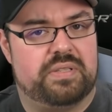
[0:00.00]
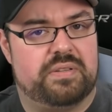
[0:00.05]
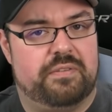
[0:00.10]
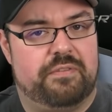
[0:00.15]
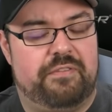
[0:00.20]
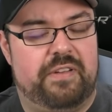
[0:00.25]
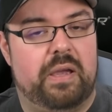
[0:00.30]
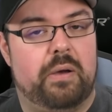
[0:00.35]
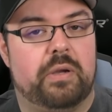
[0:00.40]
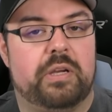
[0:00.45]
was
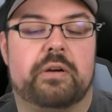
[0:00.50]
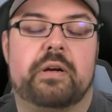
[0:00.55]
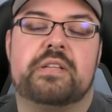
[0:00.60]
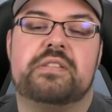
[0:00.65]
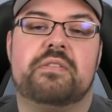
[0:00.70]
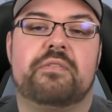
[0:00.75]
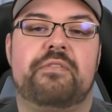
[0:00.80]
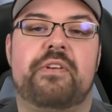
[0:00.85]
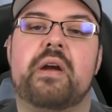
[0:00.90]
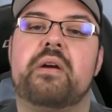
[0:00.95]
a failure.
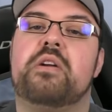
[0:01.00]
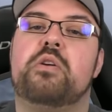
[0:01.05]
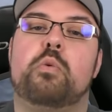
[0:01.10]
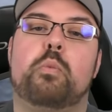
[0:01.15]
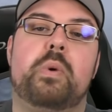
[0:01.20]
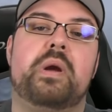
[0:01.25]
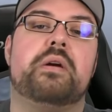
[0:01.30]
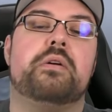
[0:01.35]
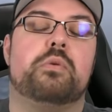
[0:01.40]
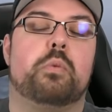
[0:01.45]
It's a very
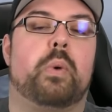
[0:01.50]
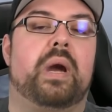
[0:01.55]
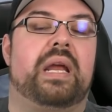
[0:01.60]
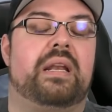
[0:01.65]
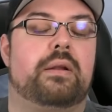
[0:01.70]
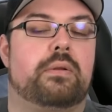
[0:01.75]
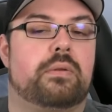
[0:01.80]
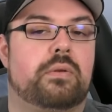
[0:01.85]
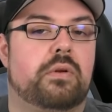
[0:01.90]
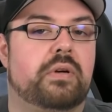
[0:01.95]
weird
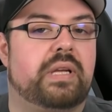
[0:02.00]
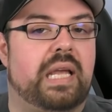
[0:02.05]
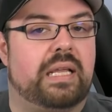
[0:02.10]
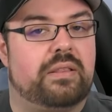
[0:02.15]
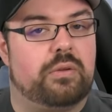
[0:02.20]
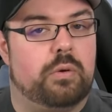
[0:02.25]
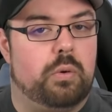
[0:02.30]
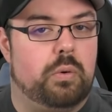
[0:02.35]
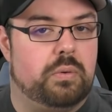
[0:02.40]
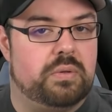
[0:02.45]
way to look
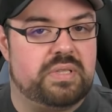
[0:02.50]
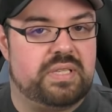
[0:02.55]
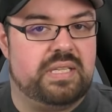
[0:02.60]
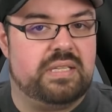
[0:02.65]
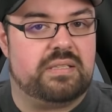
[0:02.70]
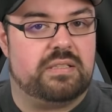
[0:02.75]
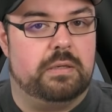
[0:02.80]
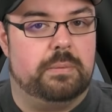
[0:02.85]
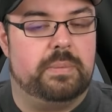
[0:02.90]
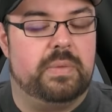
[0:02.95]
at the whole
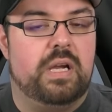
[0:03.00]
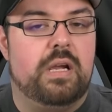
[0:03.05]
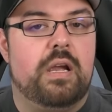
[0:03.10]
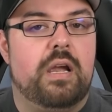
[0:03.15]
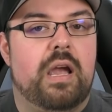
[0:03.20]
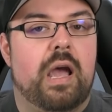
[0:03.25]
system.